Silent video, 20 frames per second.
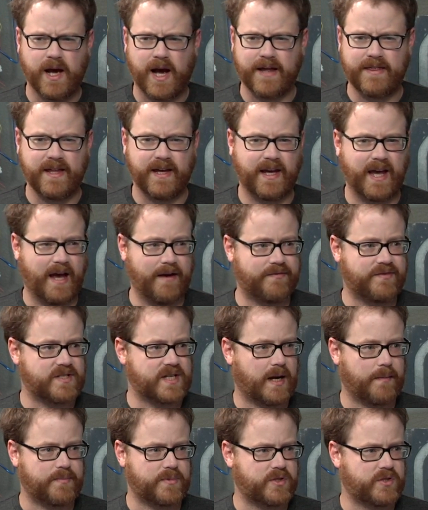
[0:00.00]
I think,
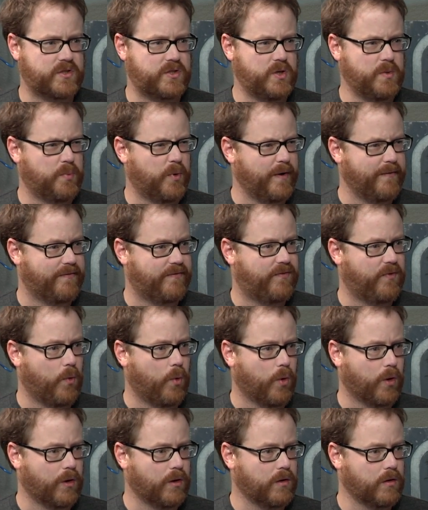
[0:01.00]
f-stop two point
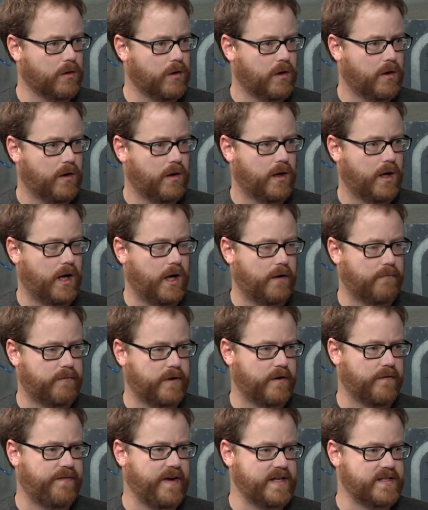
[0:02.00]
four uh,
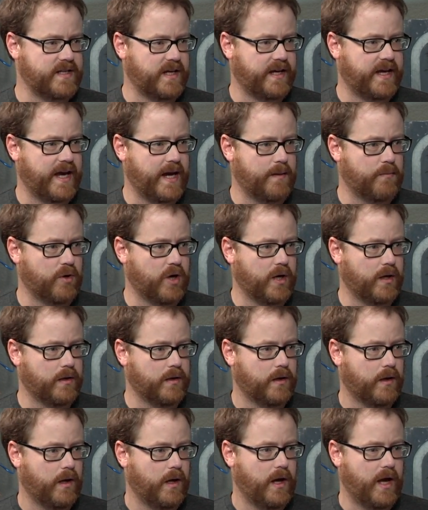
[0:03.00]
rear-facing camera
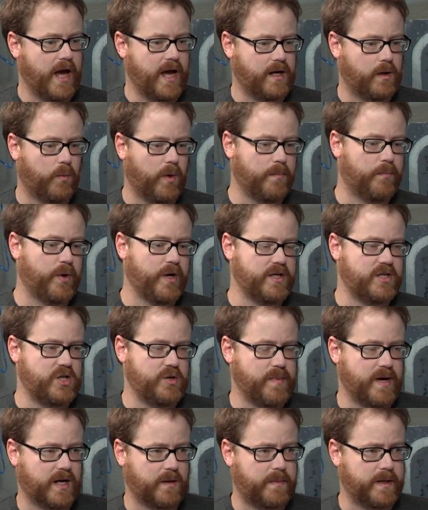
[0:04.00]
and a one point two
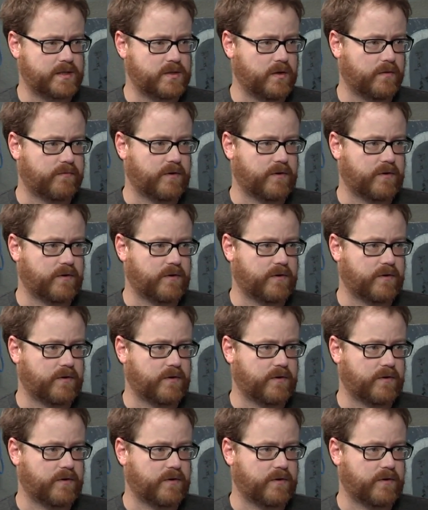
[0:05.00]
megapixel